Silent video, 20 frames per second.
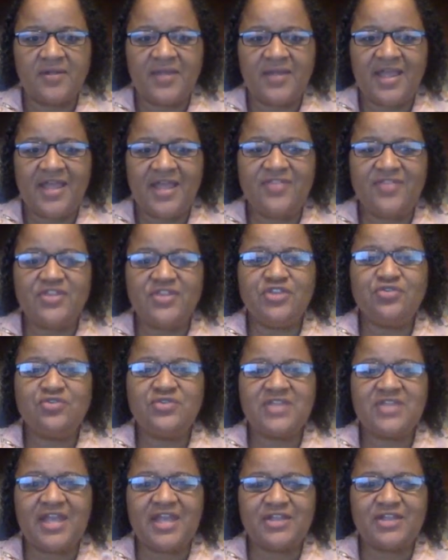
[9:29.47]
And then you
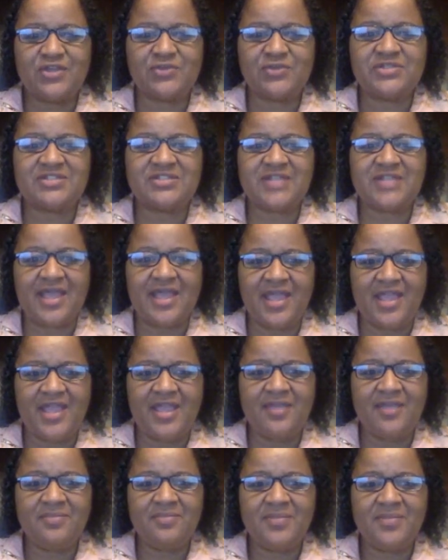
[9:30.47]
take those
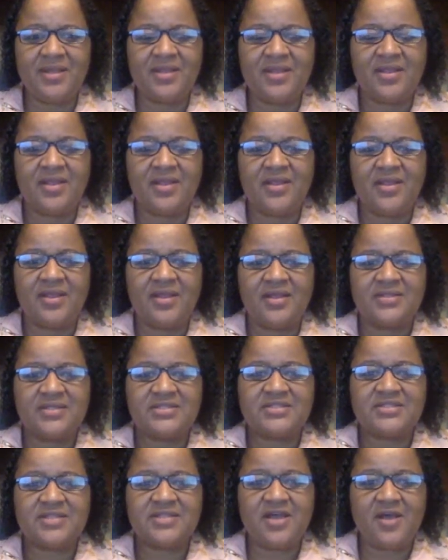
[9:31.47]
same
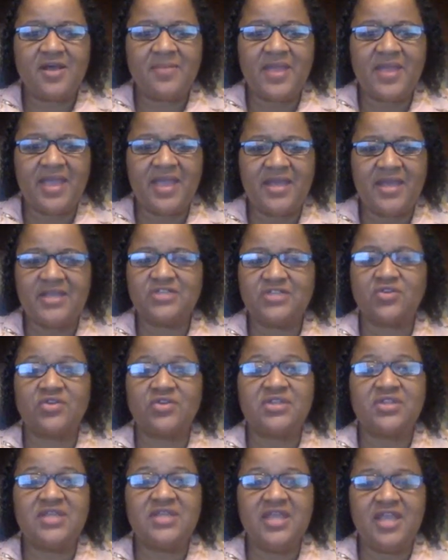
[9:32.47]
subheadings
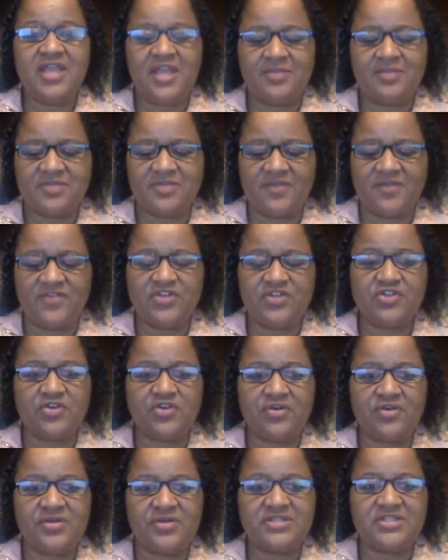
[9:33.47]
or themes of
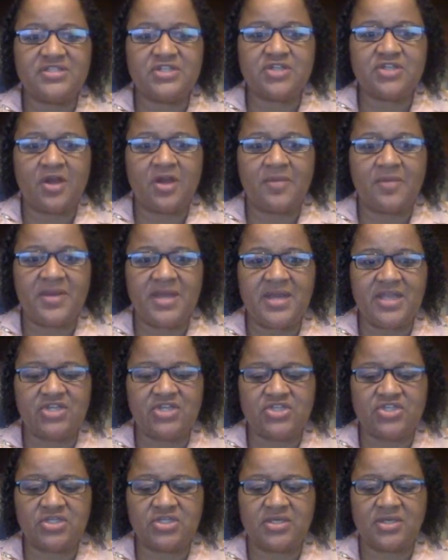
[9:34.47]
endurance,
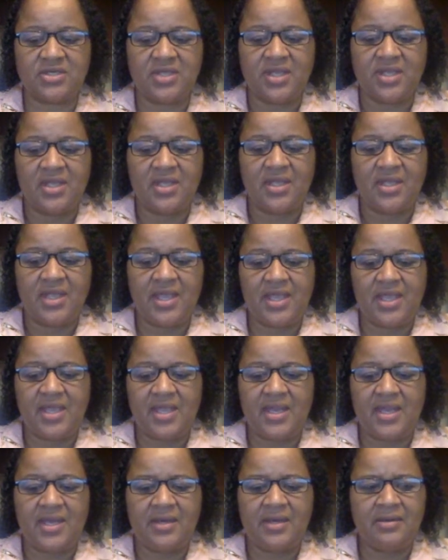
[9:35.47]
determination,
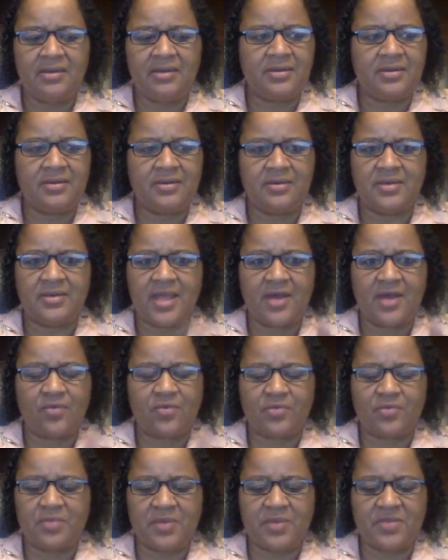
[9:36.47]
and I don't
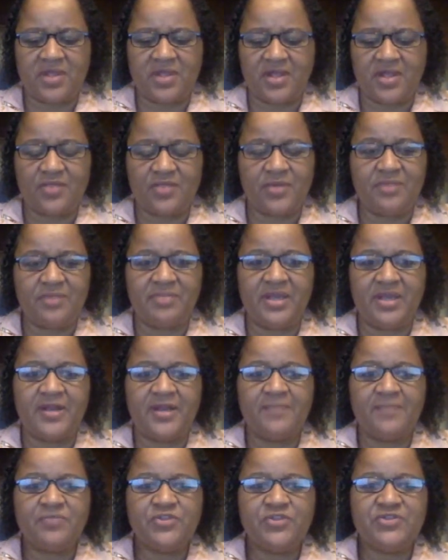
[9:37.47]
remember the other one, but
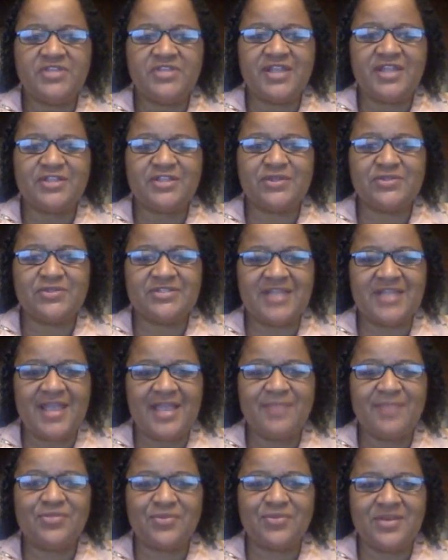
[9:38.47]
you take those
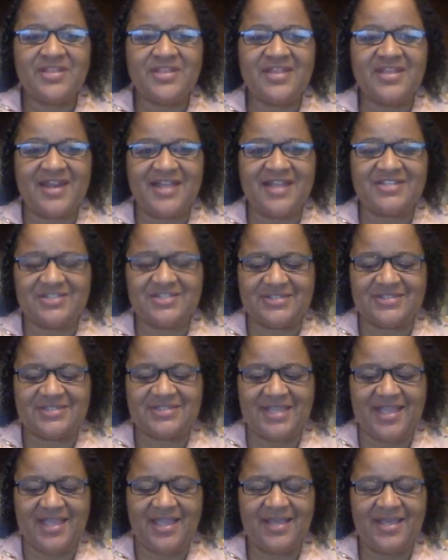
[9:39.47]
same 3 that I just
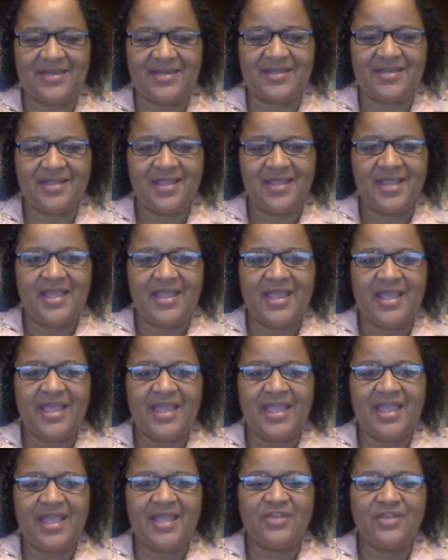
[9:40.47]
said,
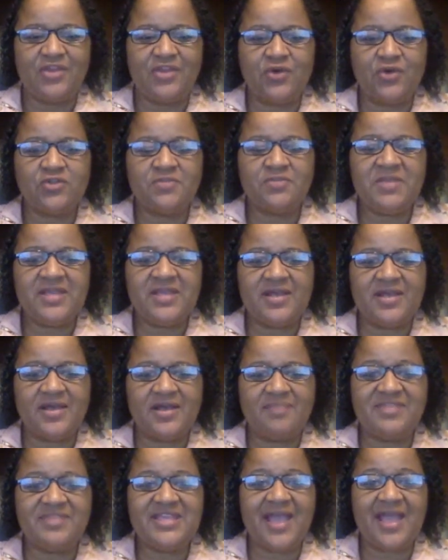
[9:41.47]
and those
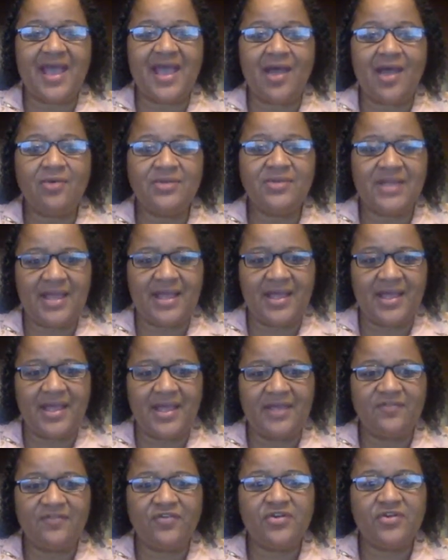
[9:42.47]
become the
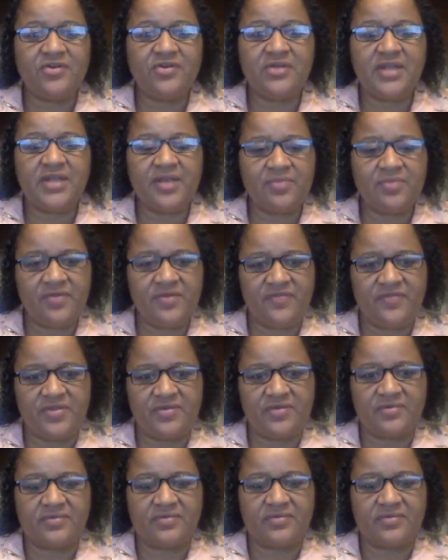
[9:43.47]
outline for your lit review.